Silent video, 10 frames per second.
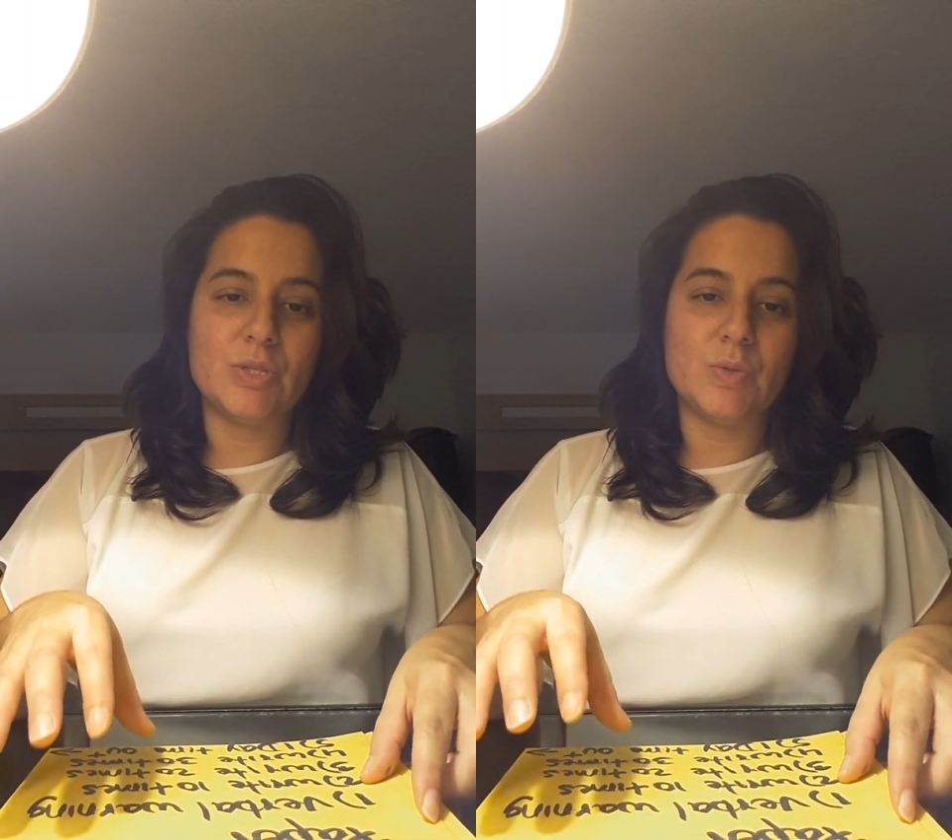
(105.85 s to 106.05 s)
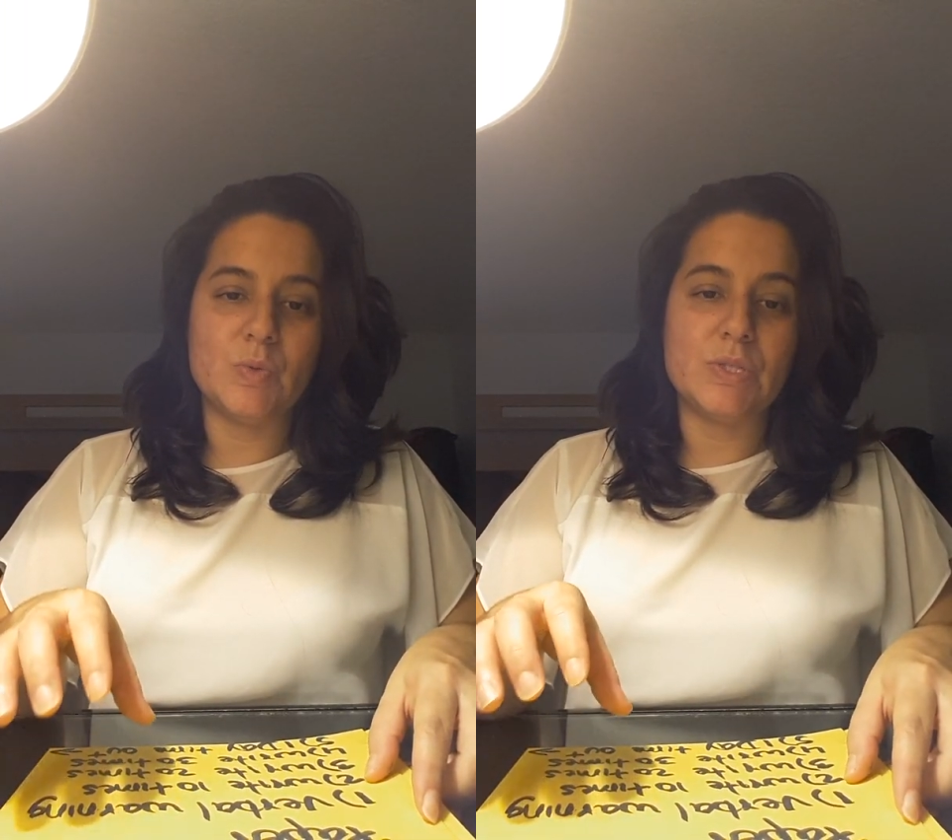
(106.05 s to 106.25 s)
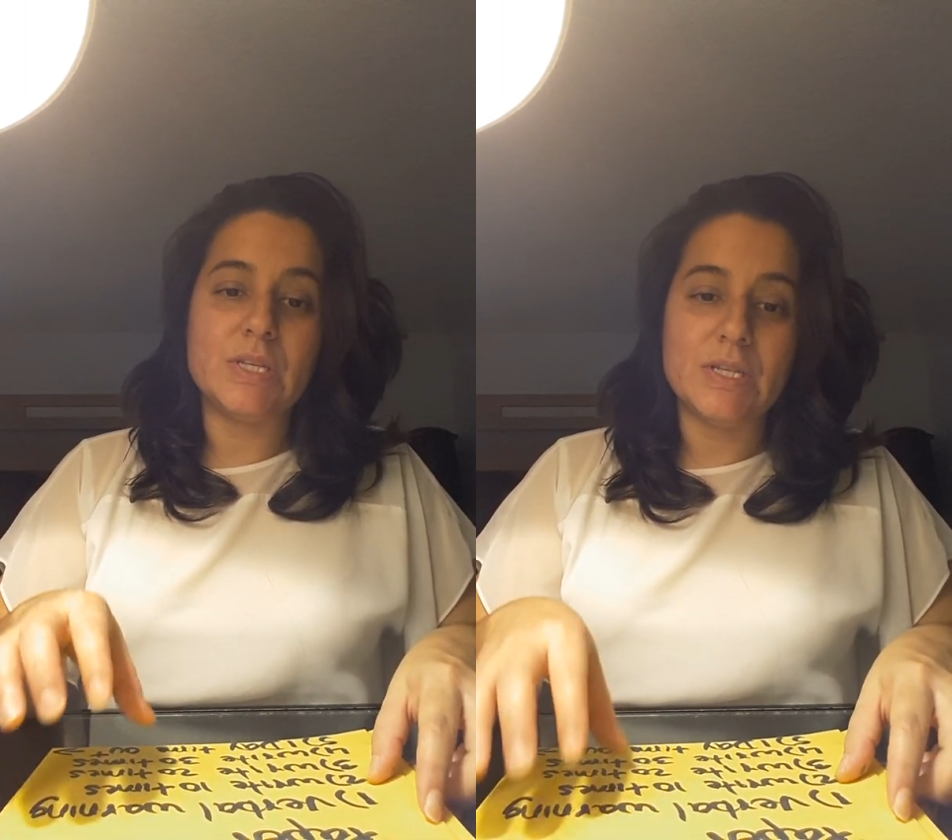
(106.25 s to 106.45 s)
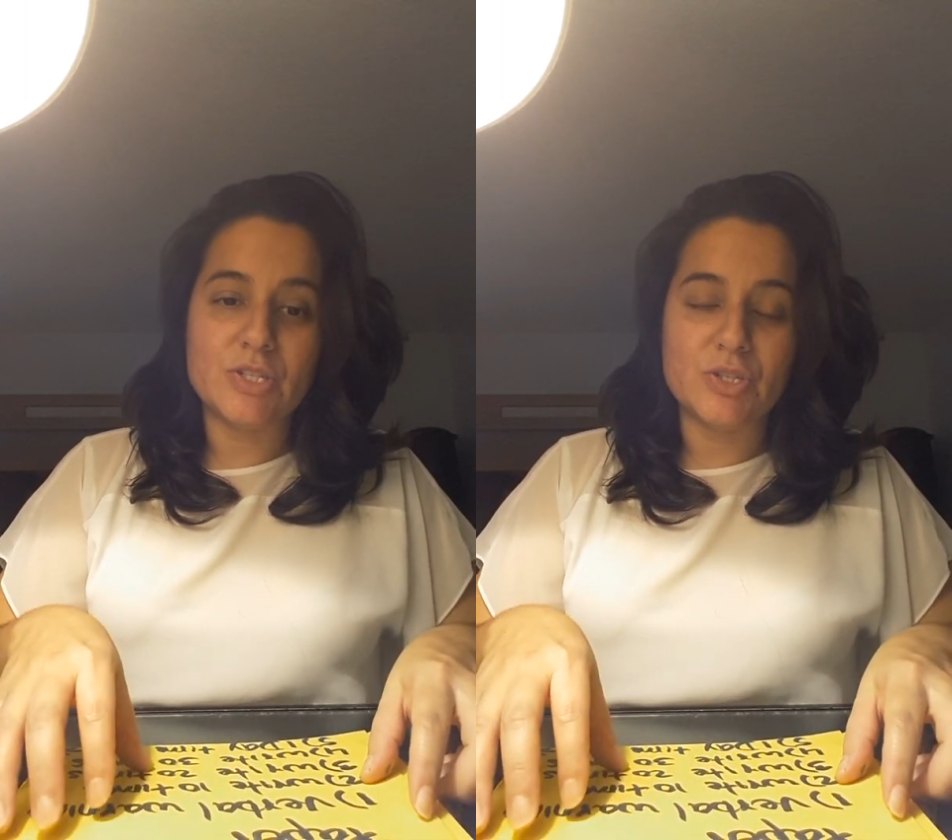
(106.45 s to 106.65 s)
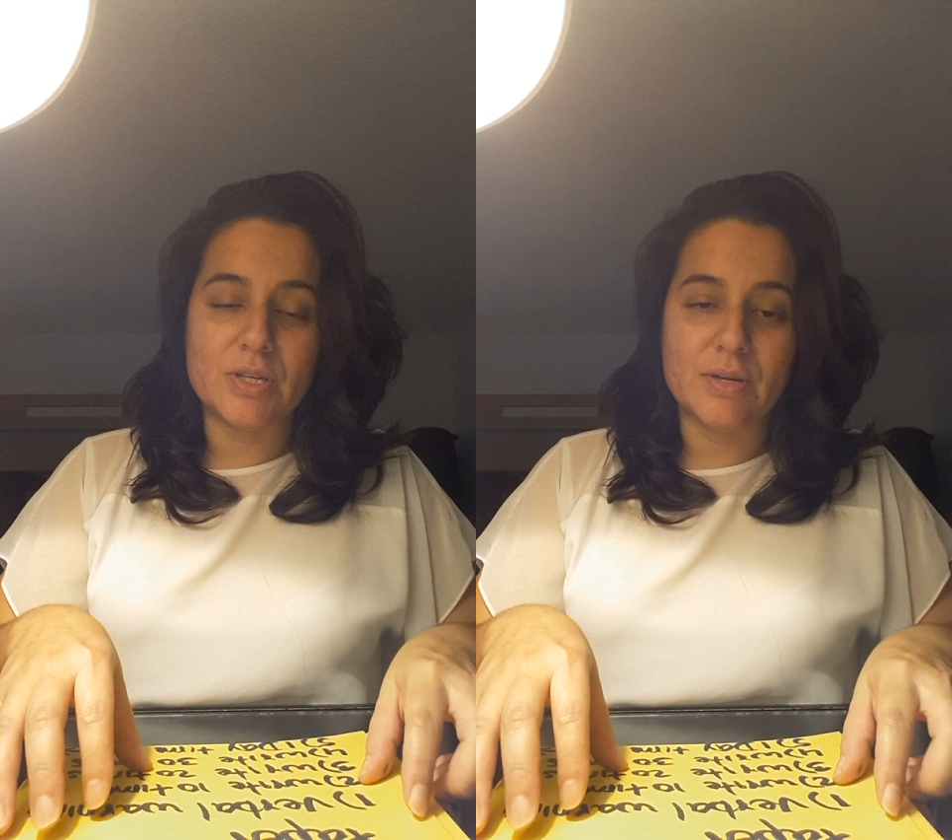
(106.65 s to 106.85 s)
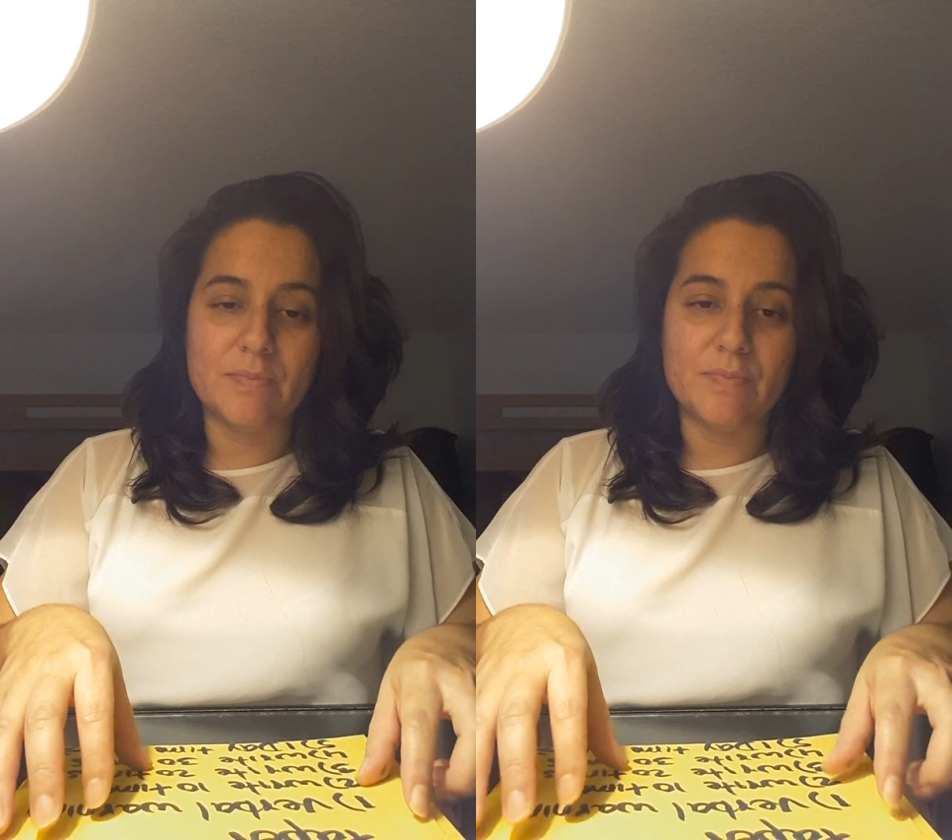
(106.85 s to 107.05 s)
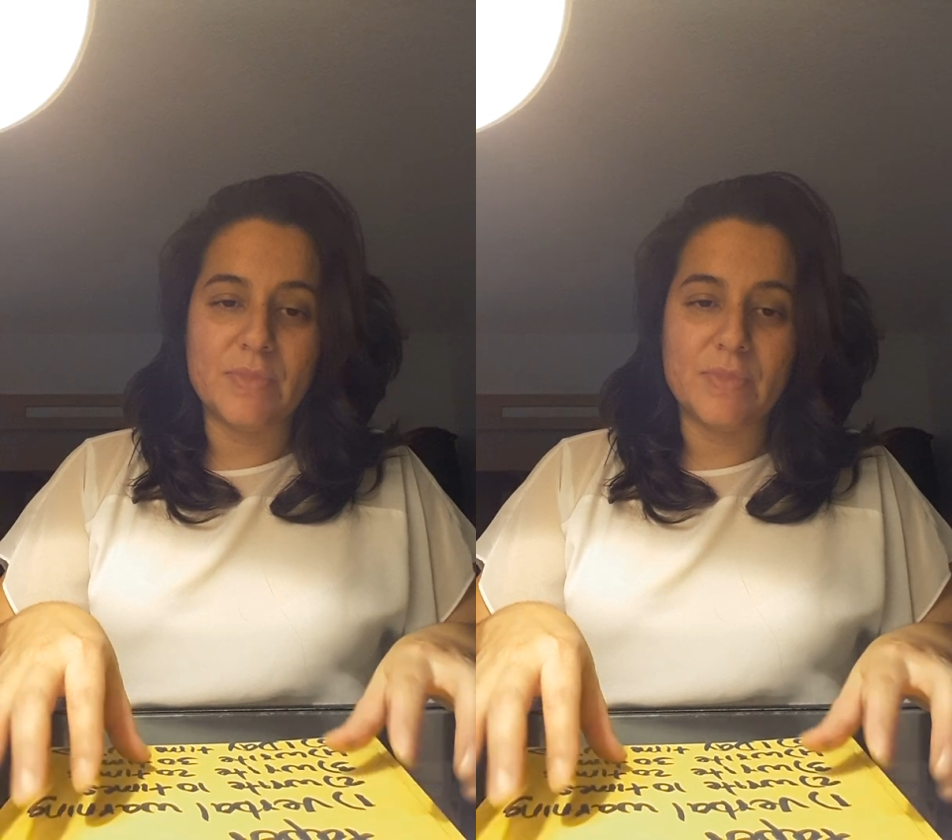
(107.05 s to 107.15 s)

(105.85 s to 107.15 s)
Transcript: to teach them